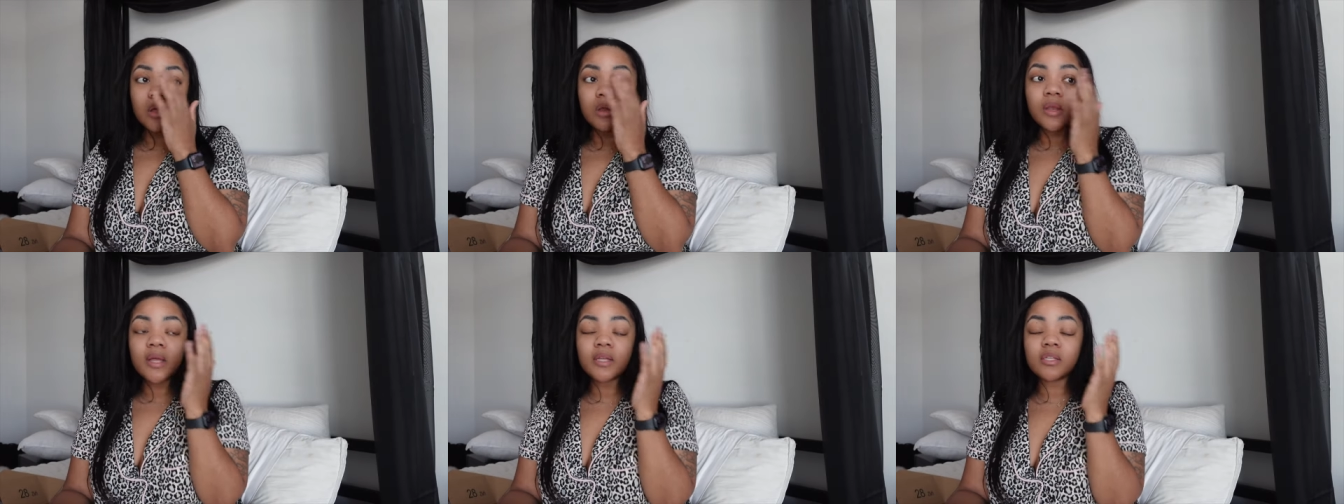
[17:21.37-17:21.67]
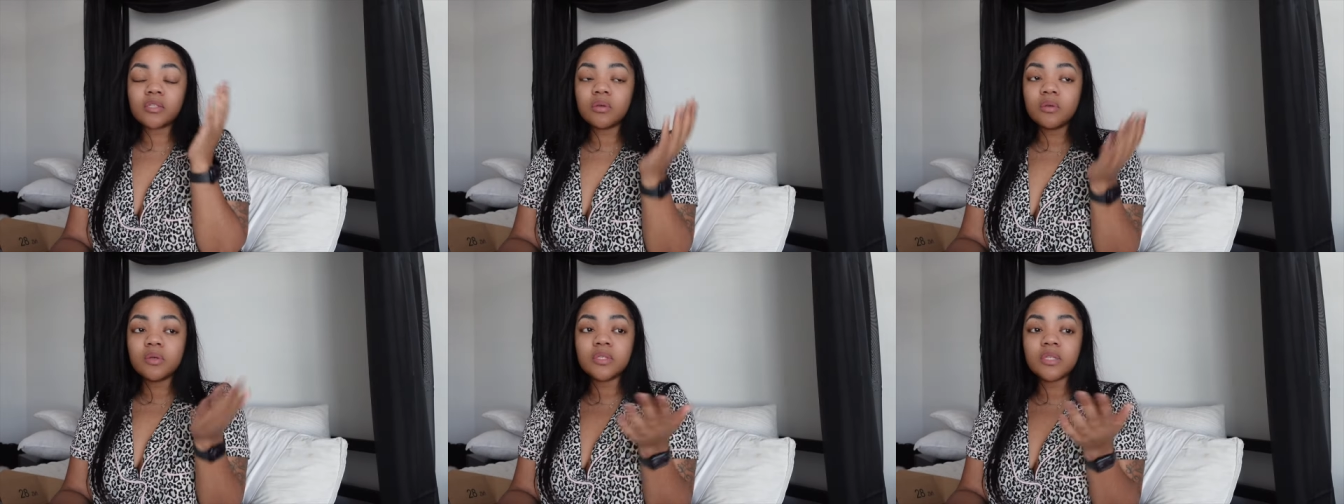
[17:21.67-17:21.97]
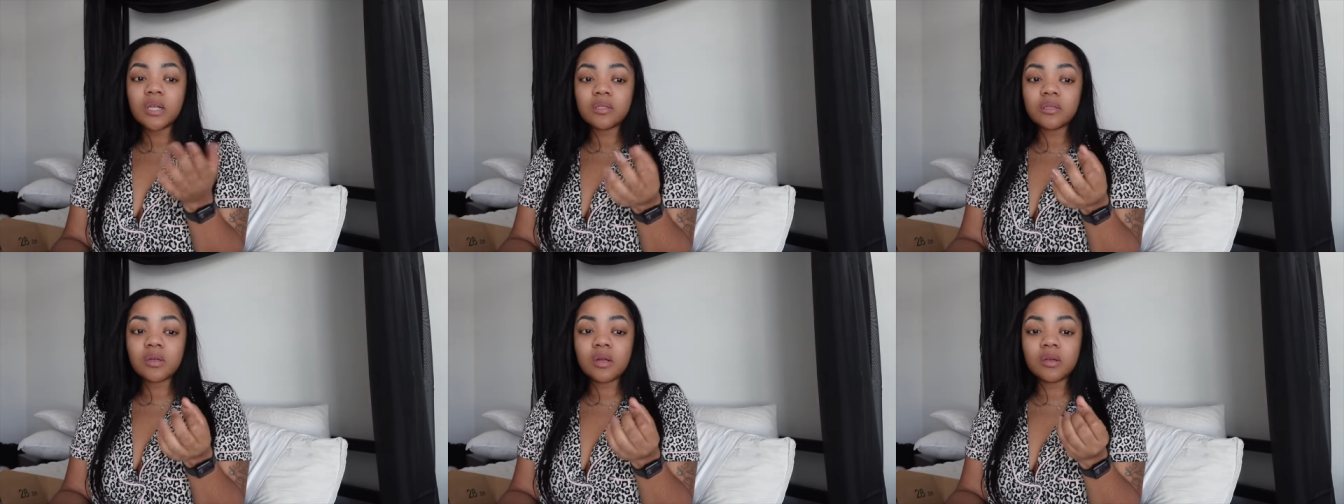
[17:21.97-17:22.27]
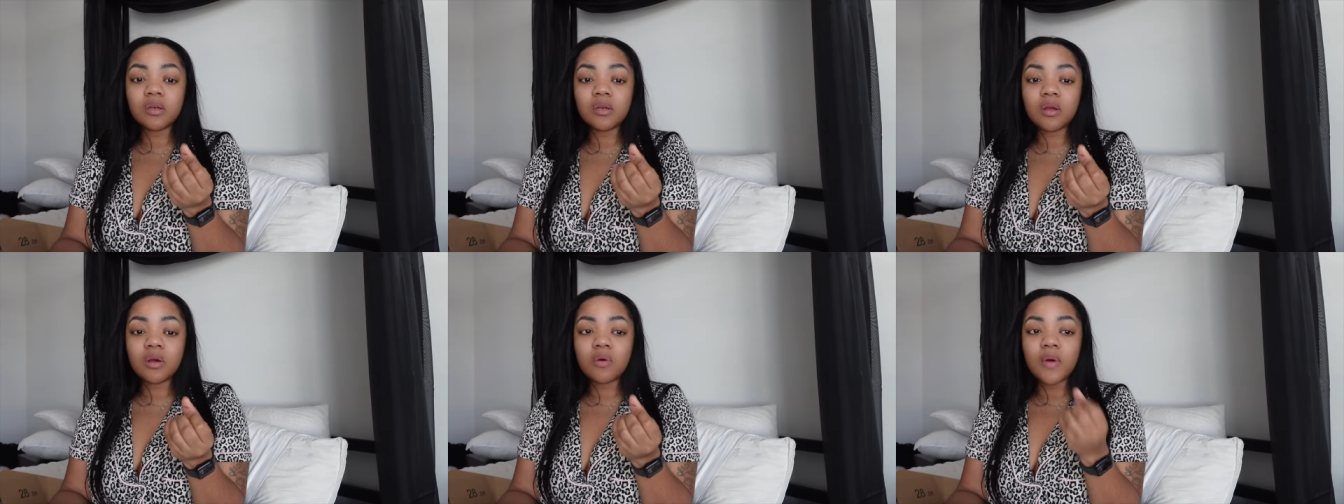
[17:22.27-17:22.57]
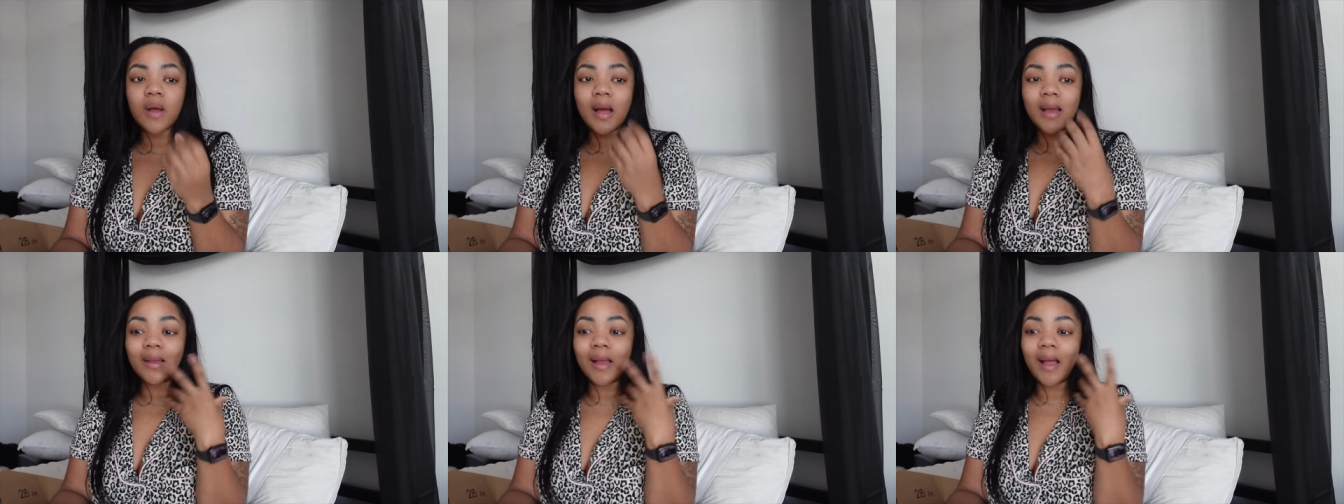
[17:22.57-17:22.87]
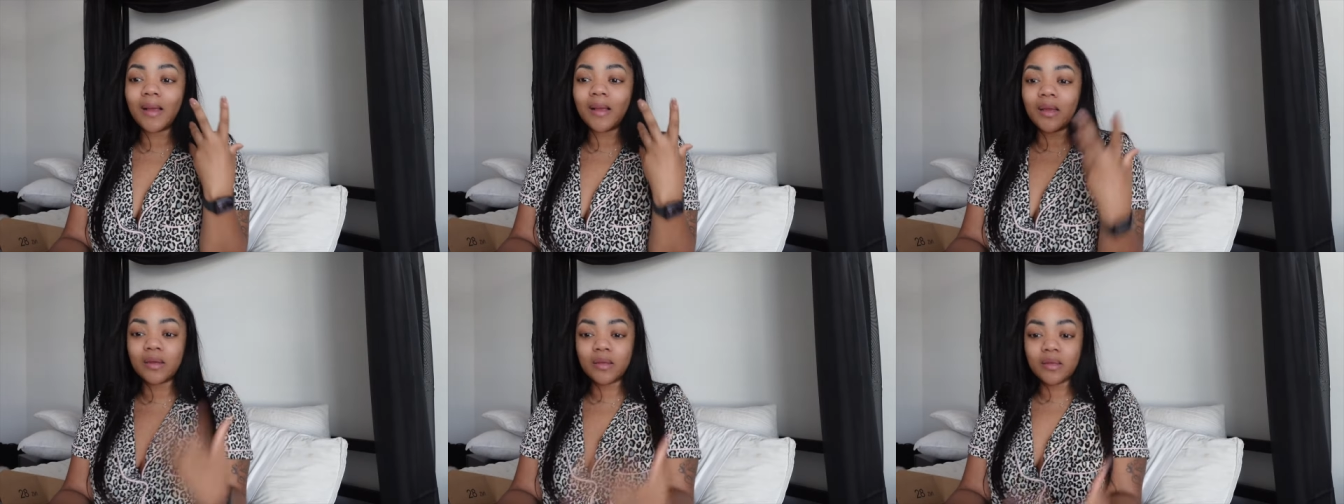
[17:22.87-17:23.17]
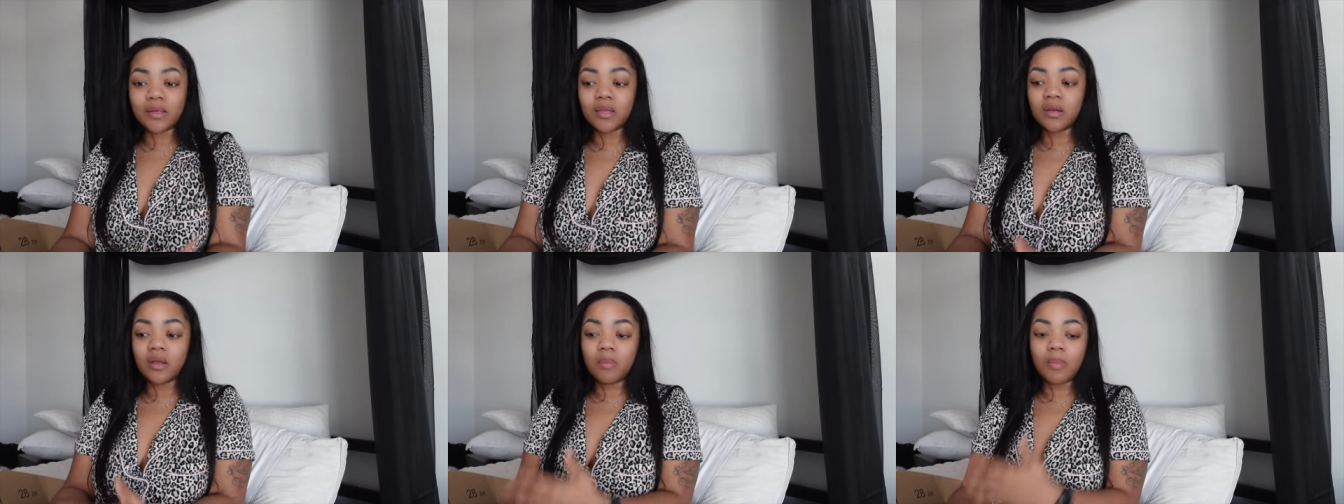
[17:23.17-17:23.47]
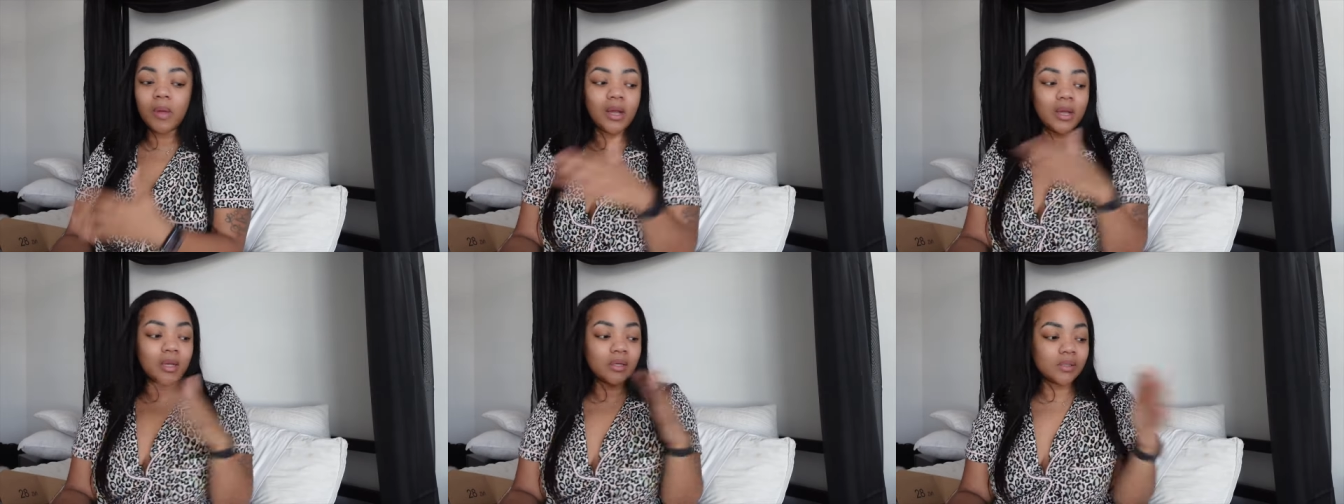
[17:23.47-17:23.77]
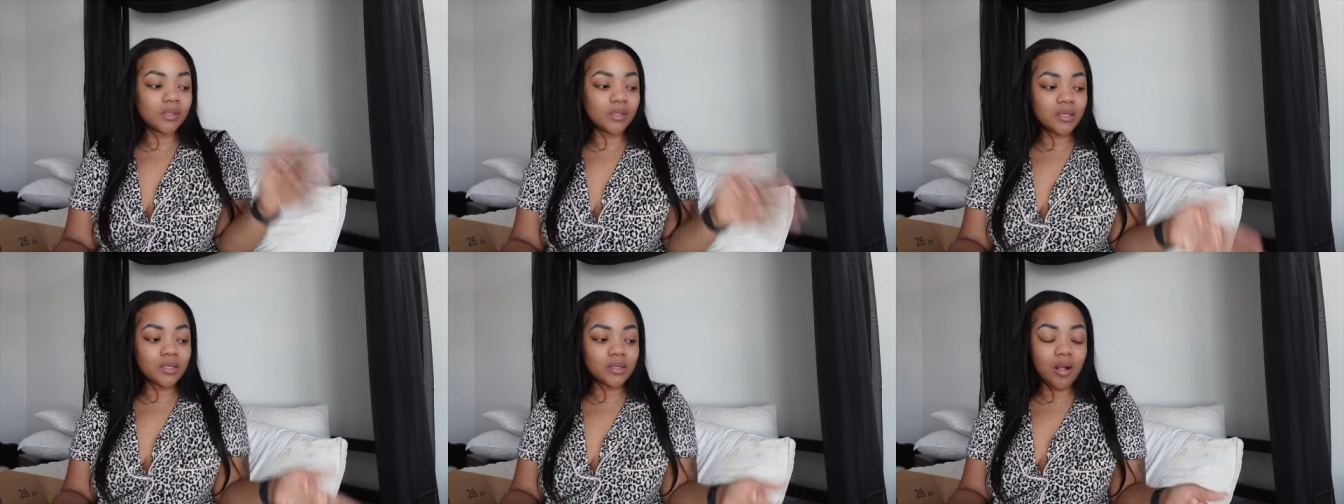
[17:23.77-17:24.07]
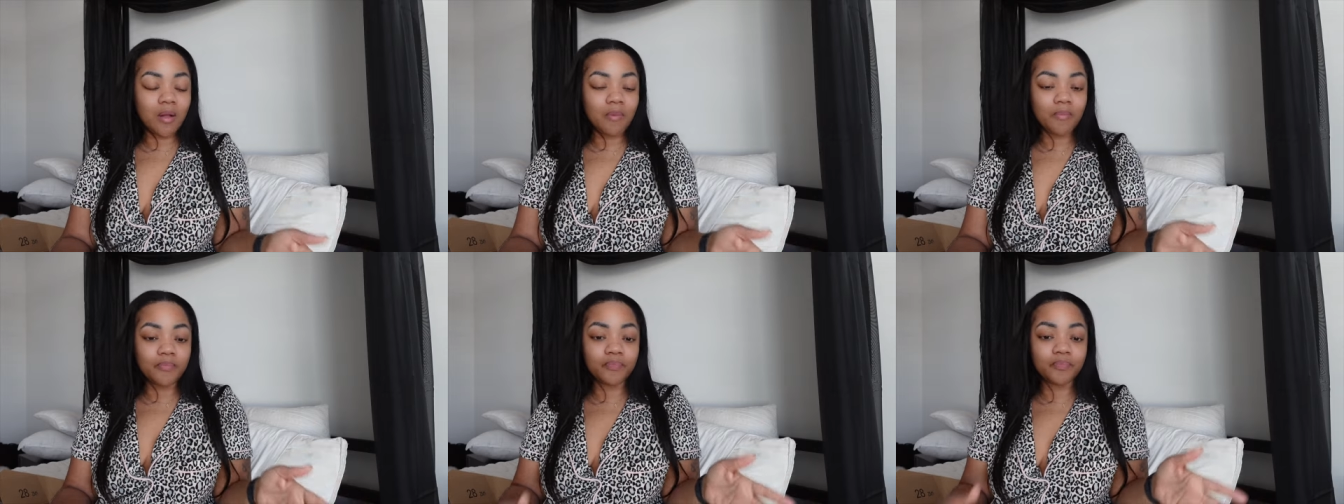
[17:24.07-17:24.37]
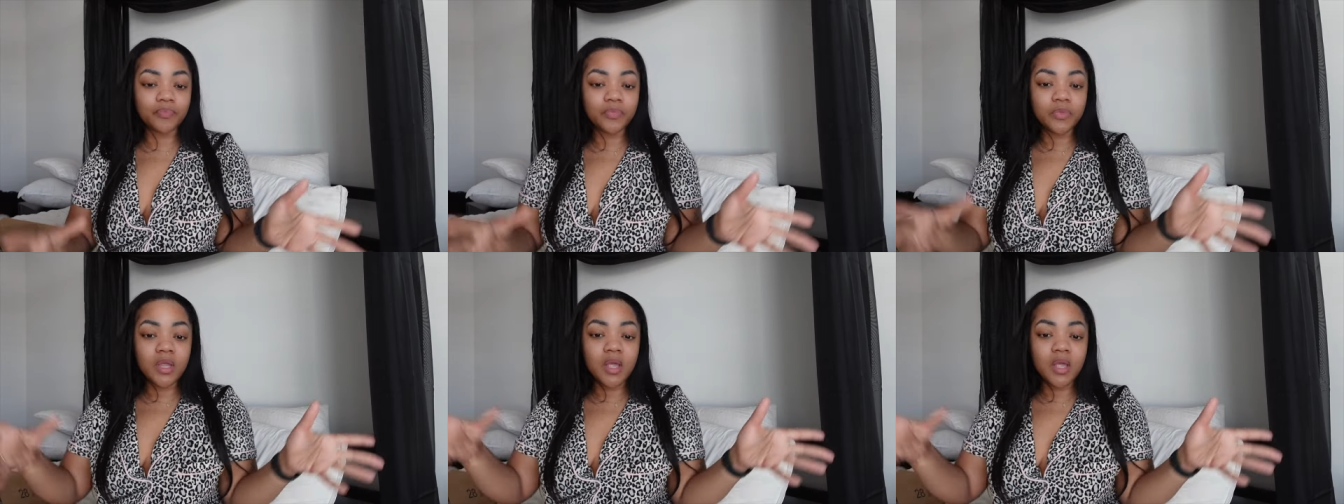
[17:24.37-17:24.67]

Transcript: Like, soon as I turn it on, I, I gotta get up. I gotta see something